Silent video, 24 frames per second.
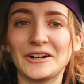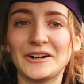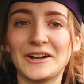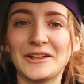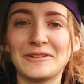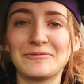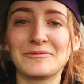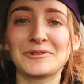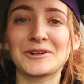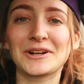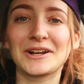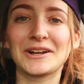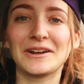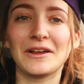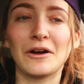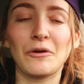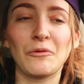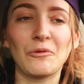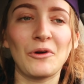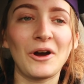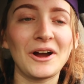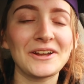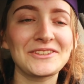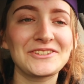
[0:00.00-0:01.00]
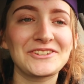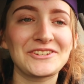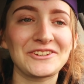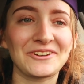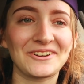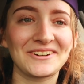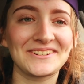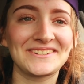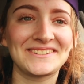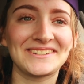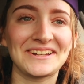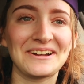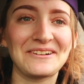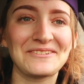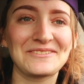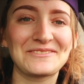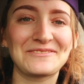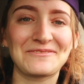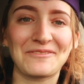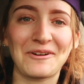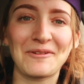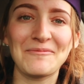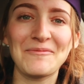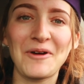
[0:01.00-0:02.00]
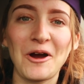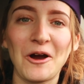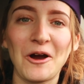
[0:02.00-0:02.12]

And we're gonna watch ourselves from